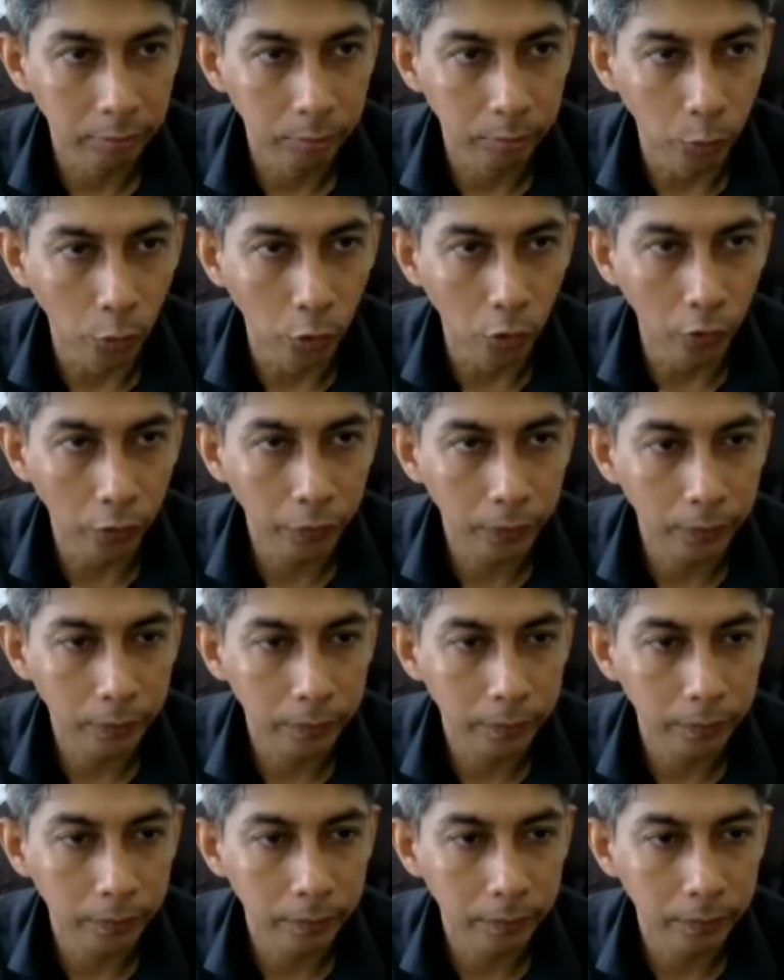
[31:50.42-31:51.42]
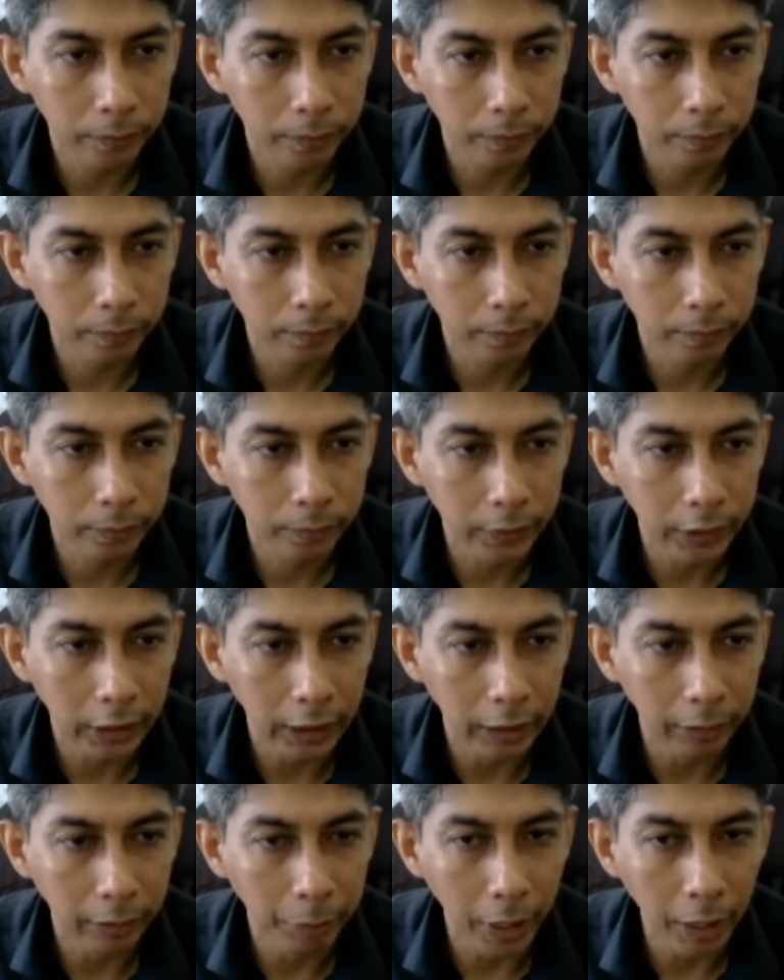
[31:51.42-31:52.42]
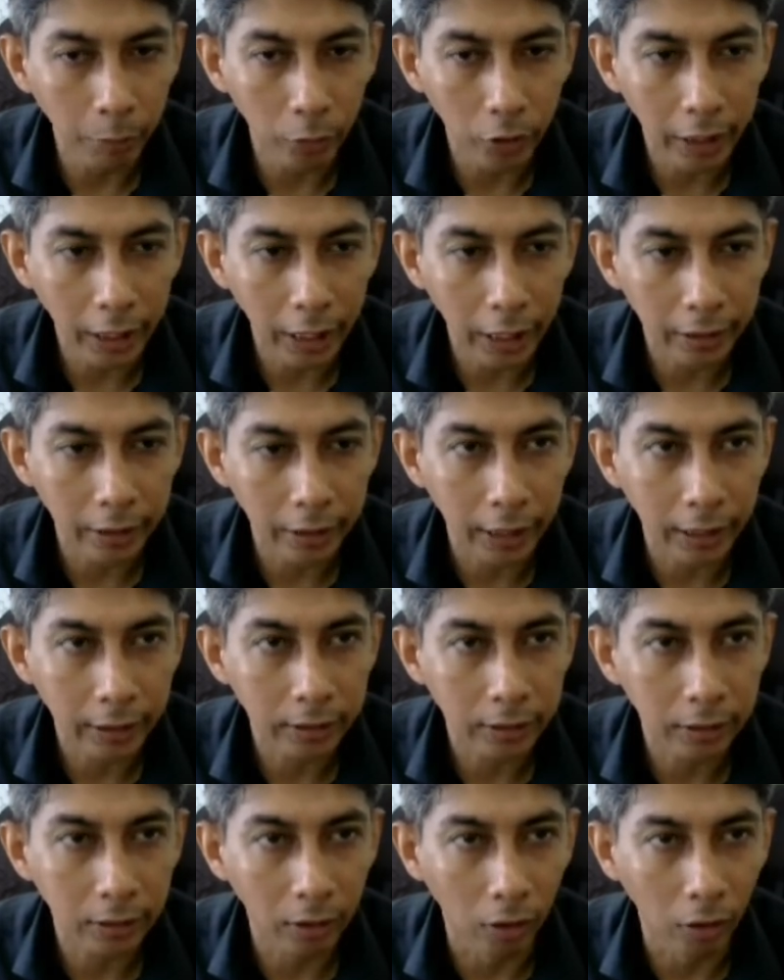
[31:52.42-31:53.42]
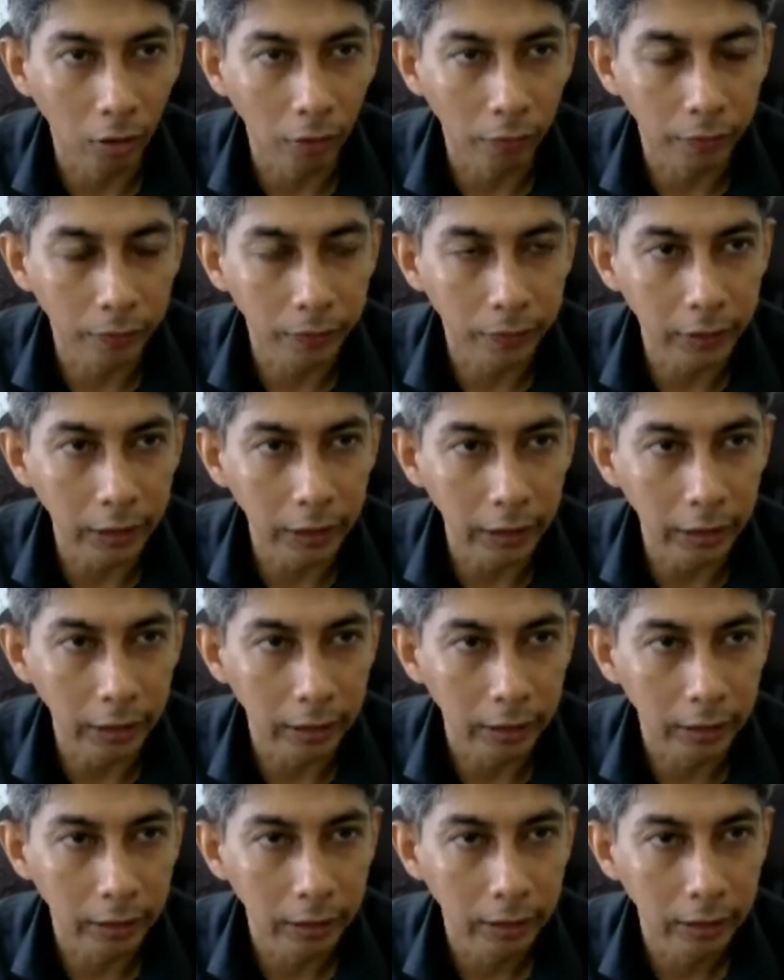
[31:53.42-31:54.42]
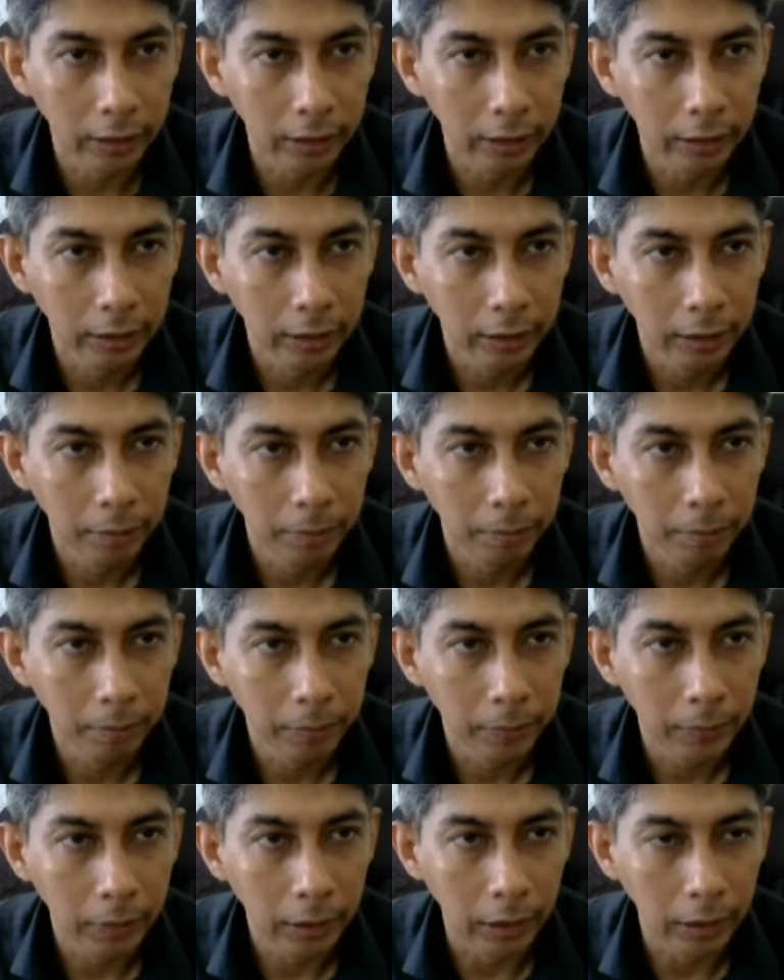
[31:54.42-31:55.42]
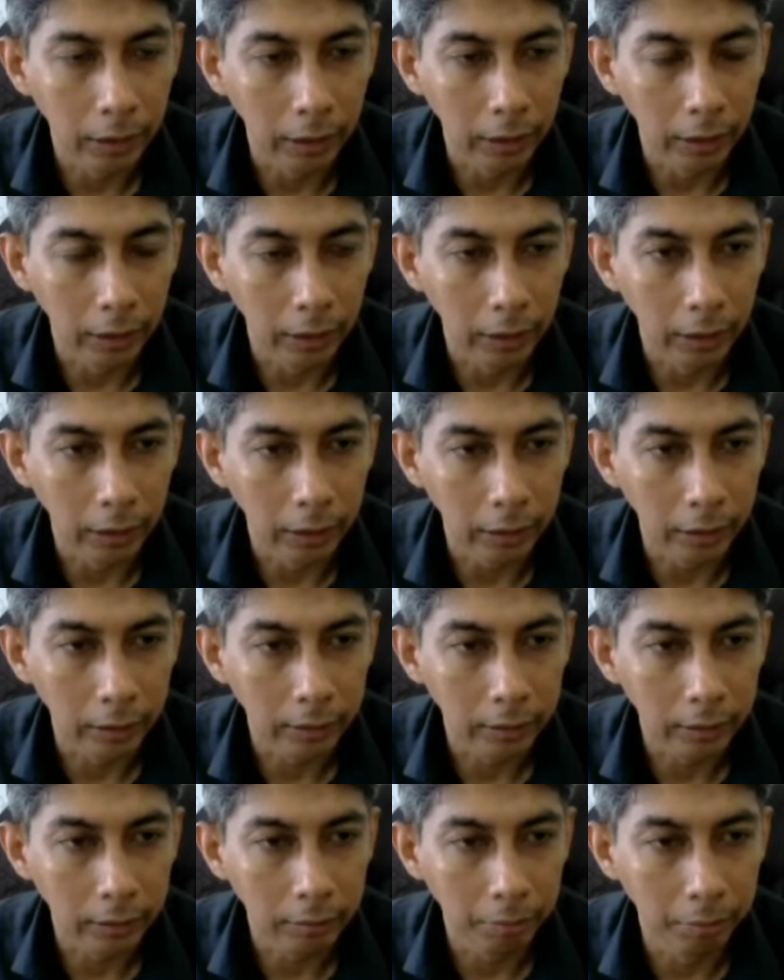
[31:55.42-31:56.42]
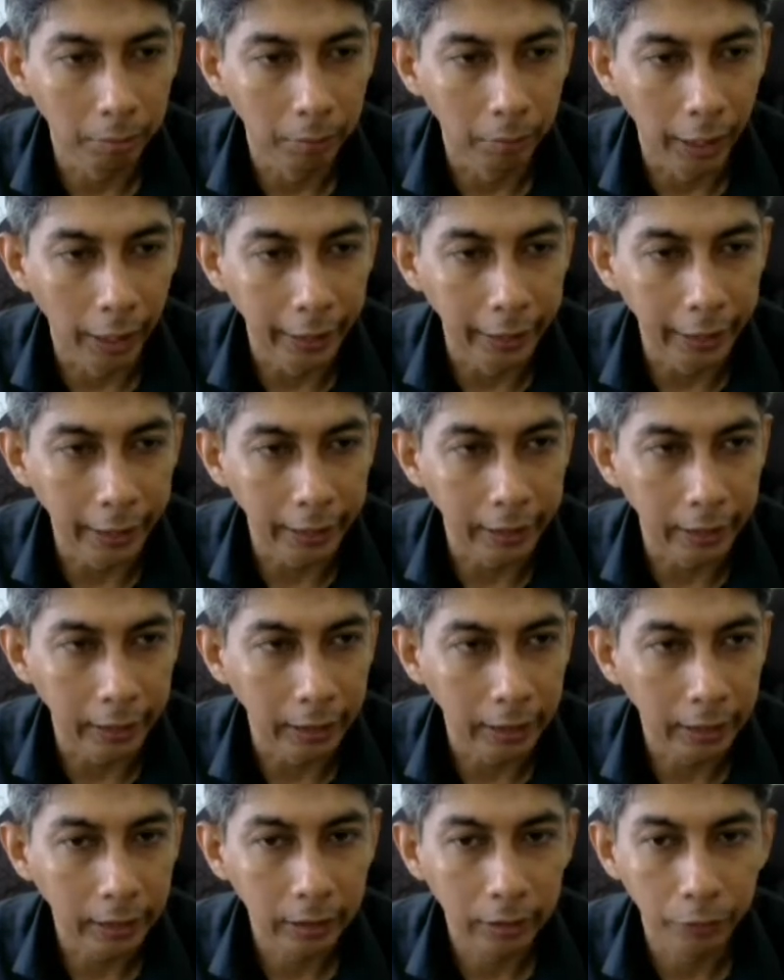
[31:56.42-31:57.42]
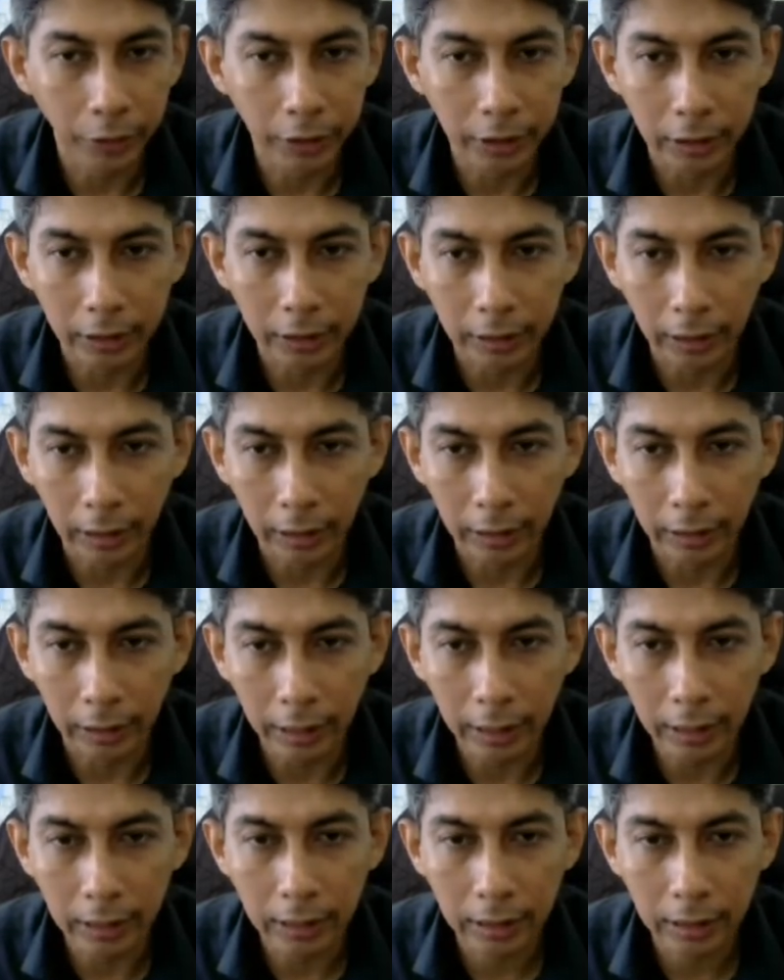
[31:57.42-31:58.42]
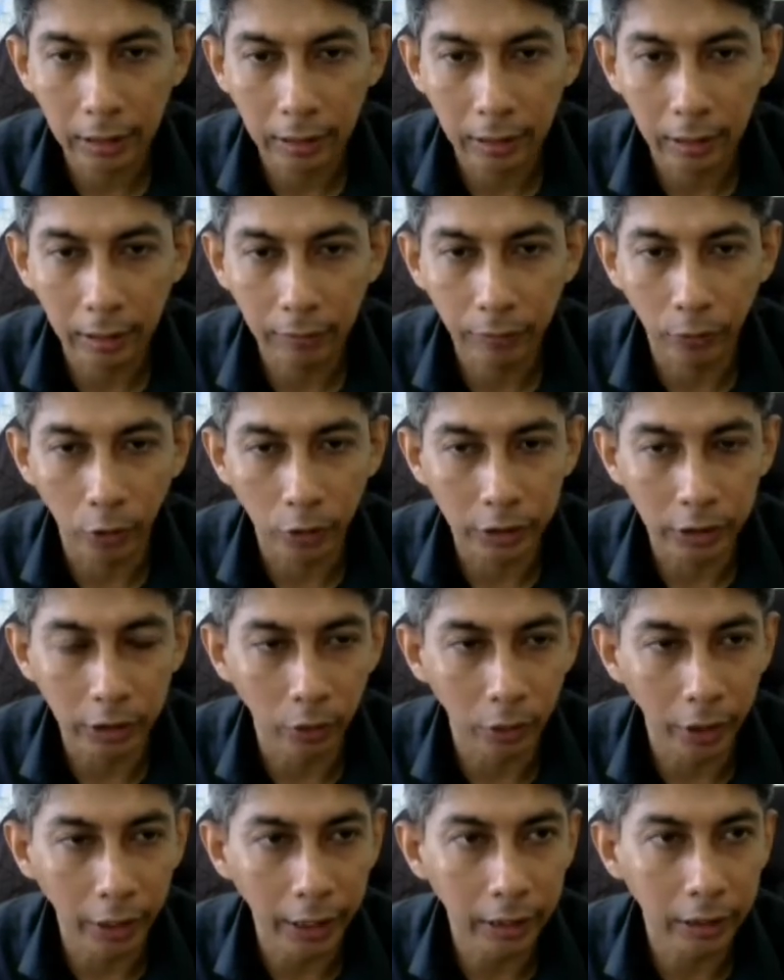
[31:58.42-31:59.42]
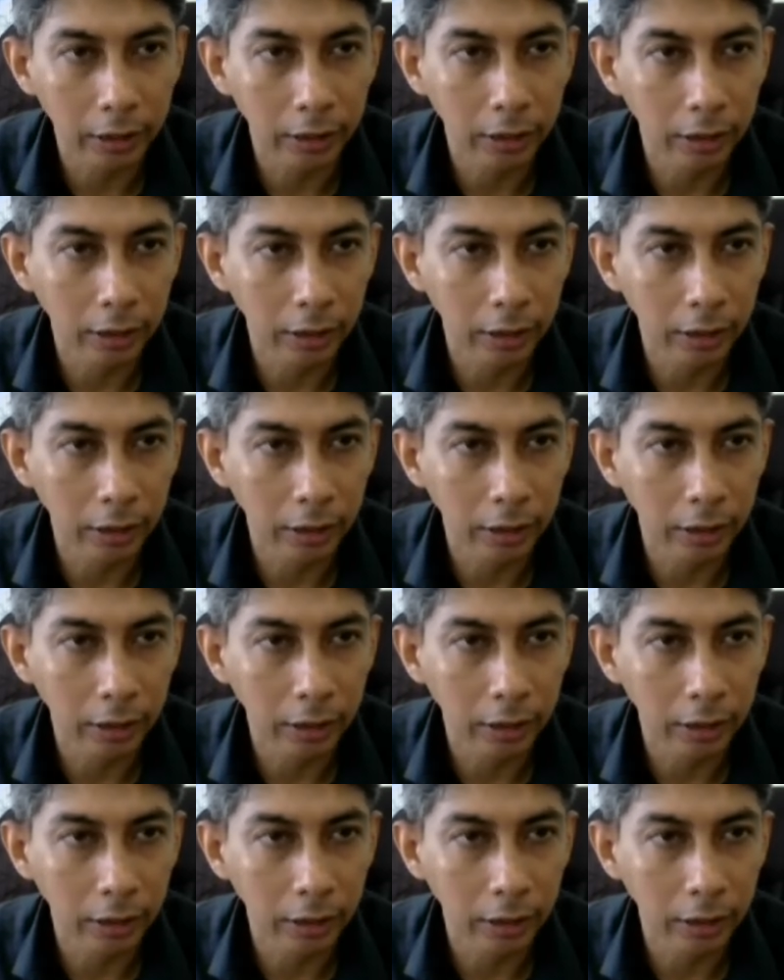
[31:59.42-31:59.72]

move the memory address of the my data, which is this 408,